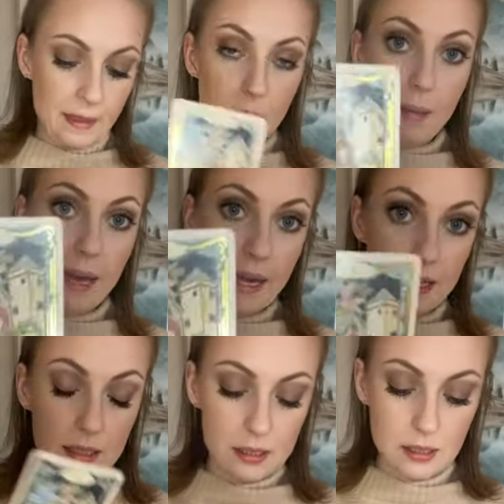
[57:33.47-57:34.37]
The
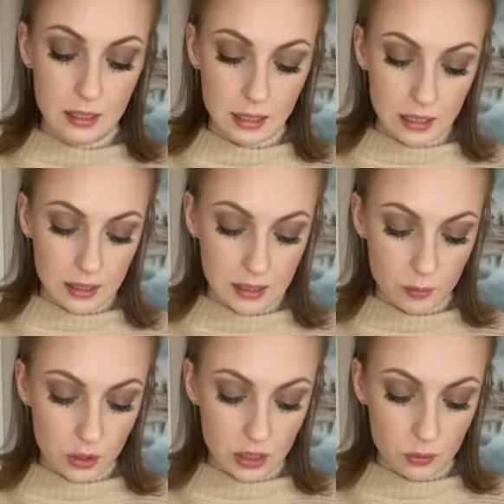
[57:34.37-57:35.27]
past.
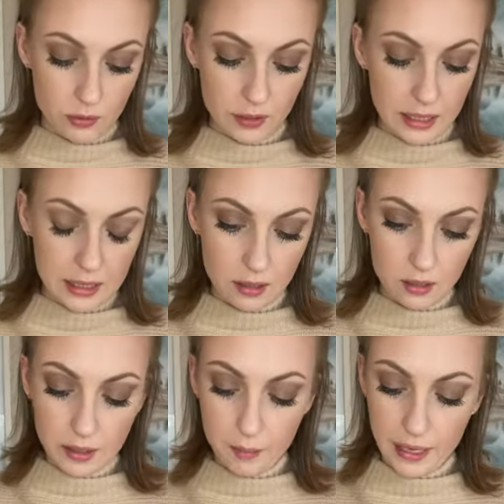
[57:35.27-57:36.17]
Someone is reflecting
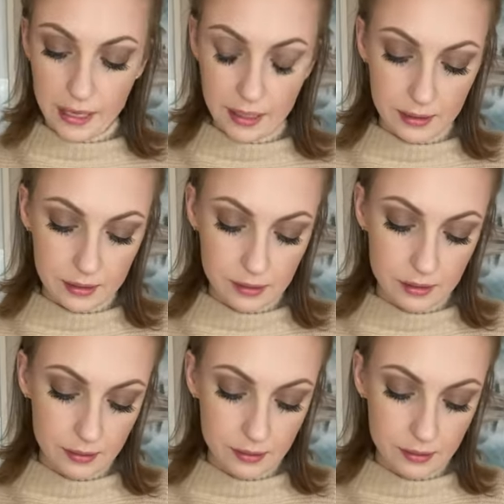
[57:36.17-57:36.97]
on the past.